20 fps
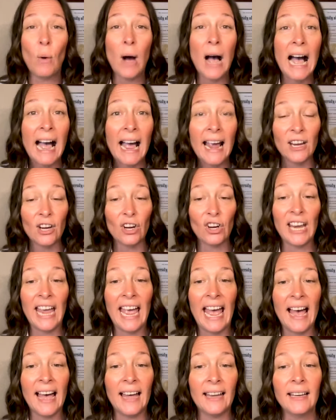why your
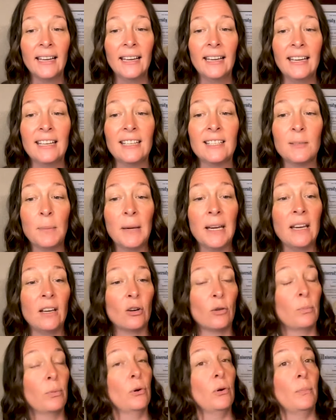cat is peeing
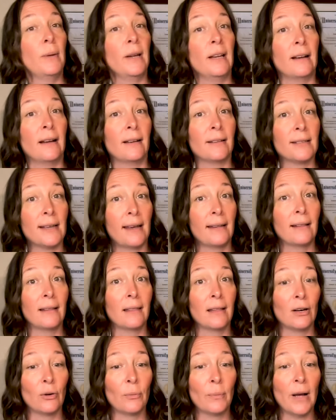or pooping outside the
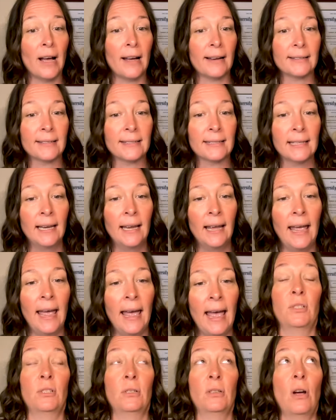litter box.
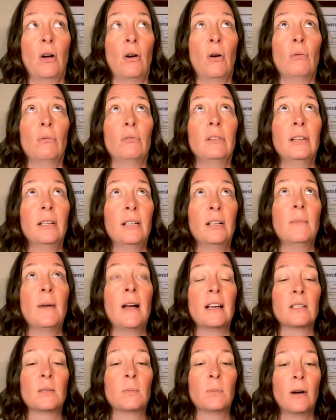So litter
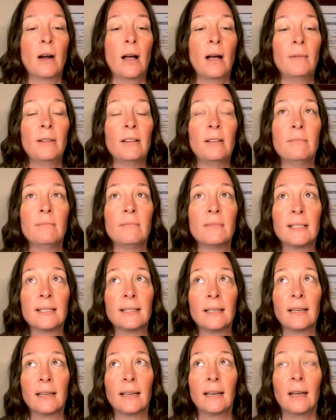box
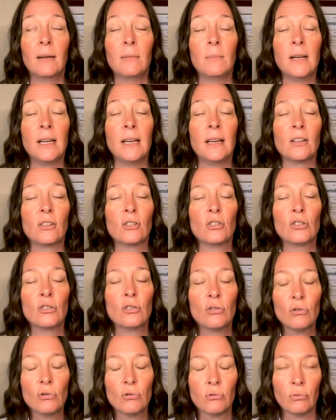problems can be
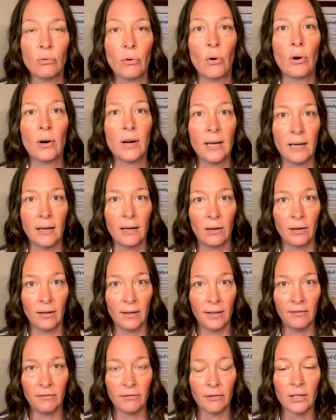
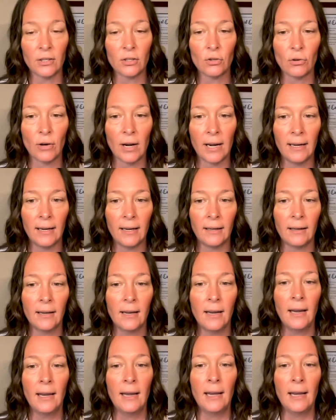extraordinarily frustrating.